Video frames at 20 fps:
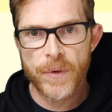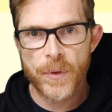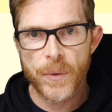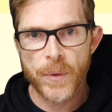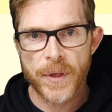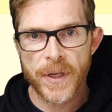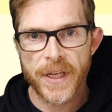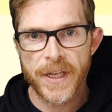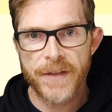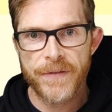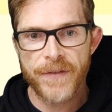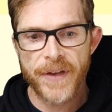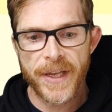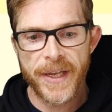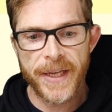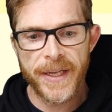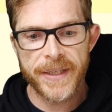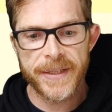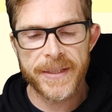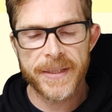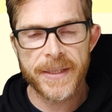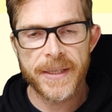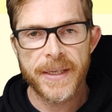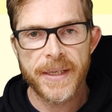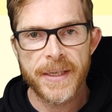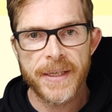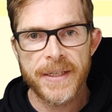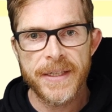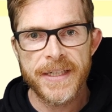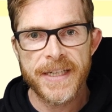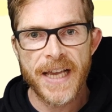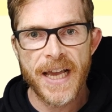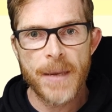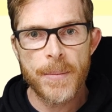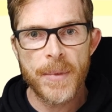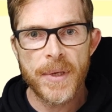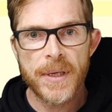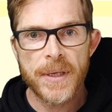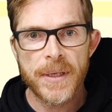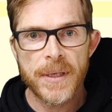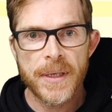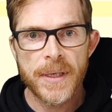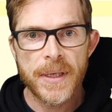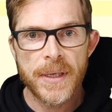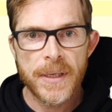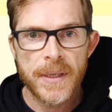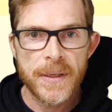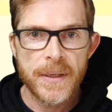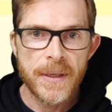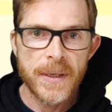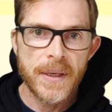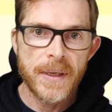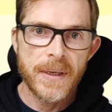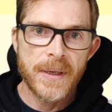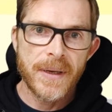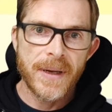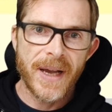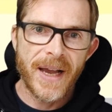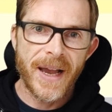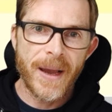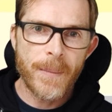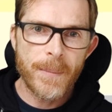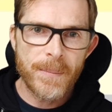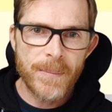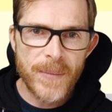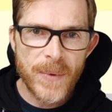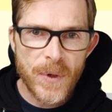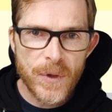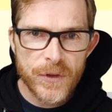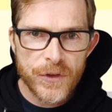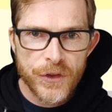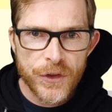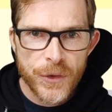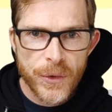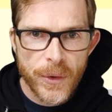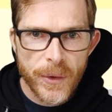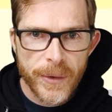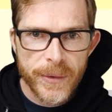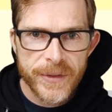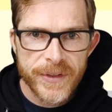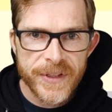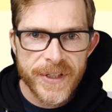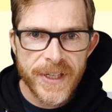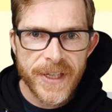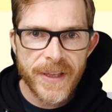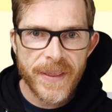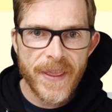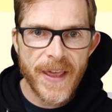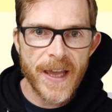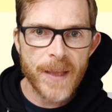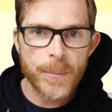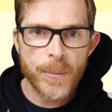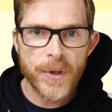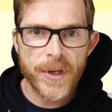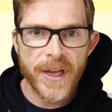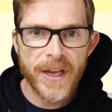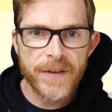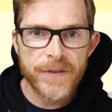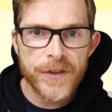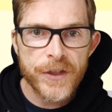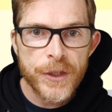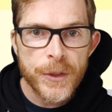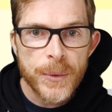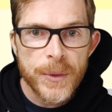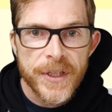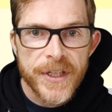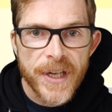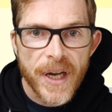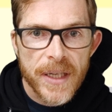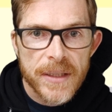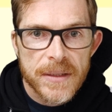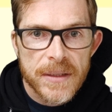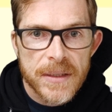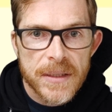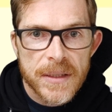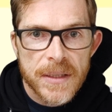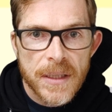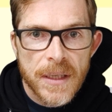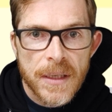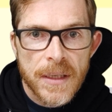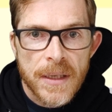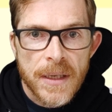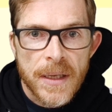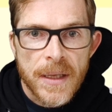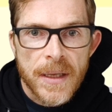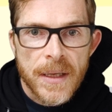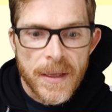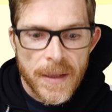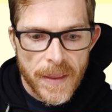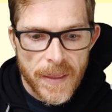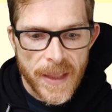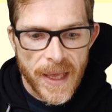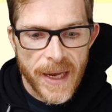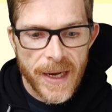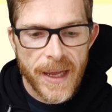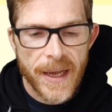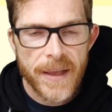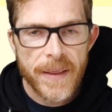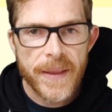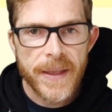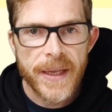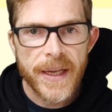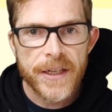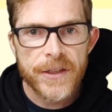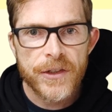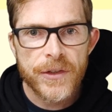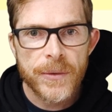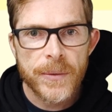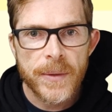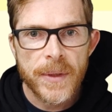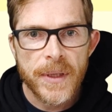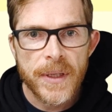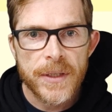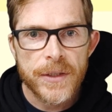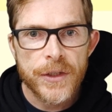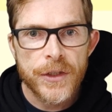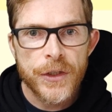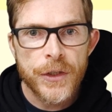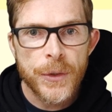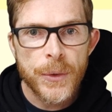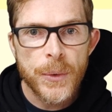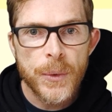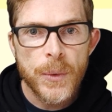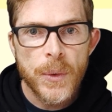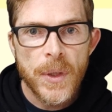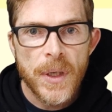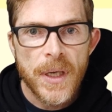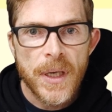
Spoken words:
a look. If I hit tab, I'm not sure you're seeing that, but I have 2 dots that are the actual 2